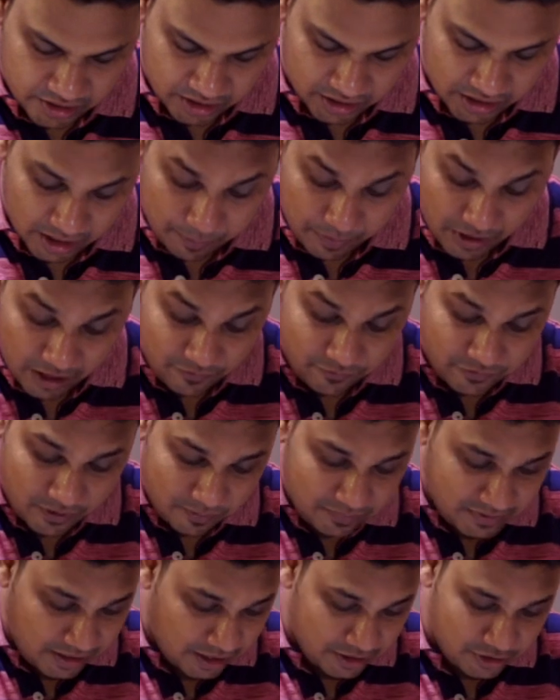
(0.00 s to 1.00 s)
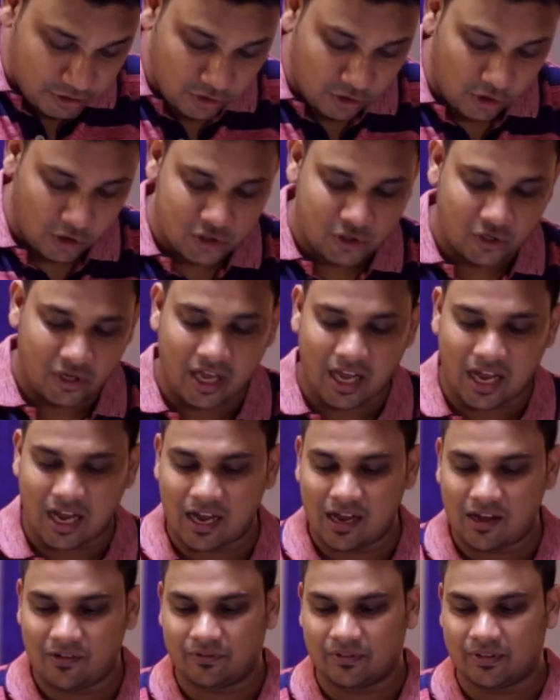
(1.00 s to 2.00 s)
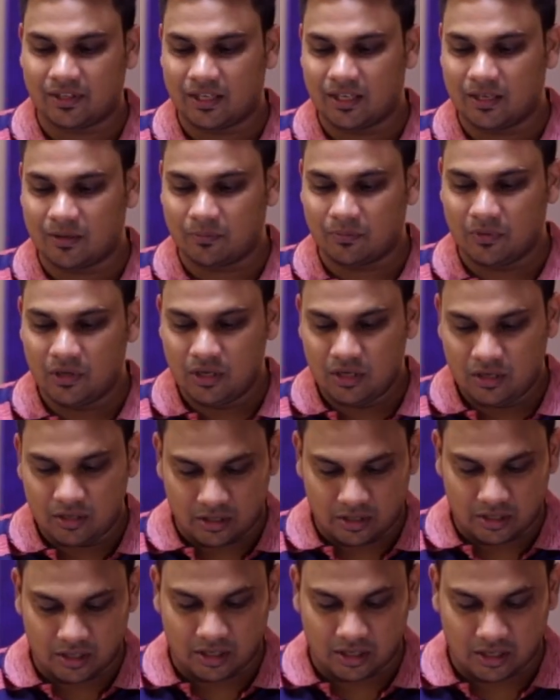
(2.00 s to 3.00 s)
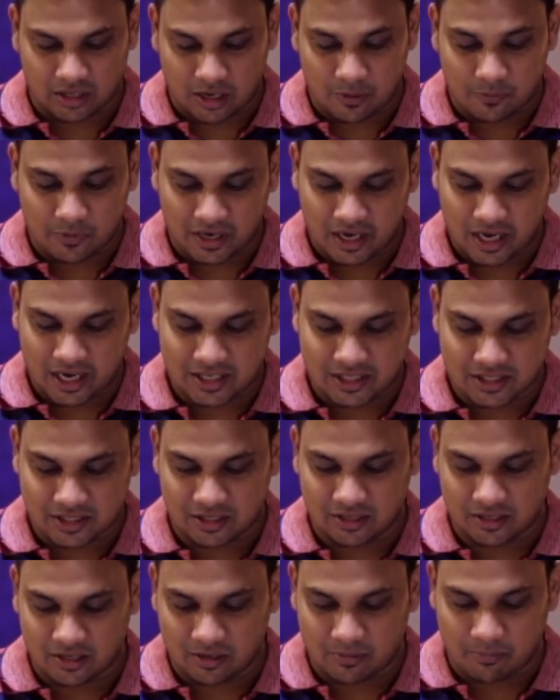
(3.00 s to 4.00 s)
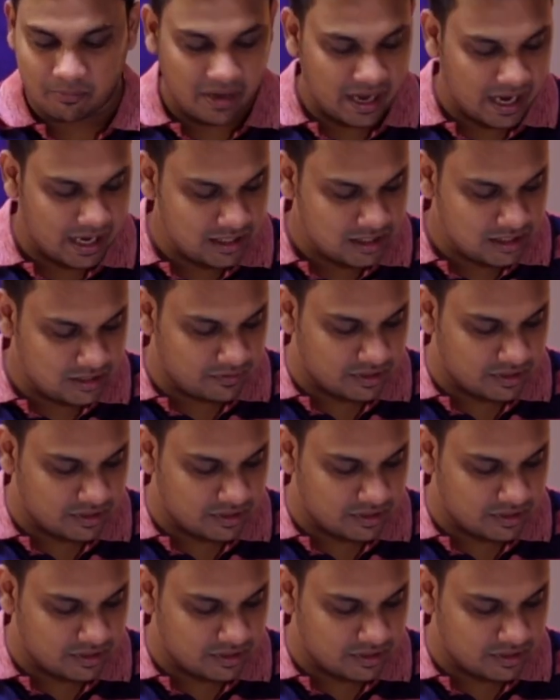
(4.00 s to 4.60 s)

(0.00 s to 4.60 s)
And apart from that, you also have the rubberized bands,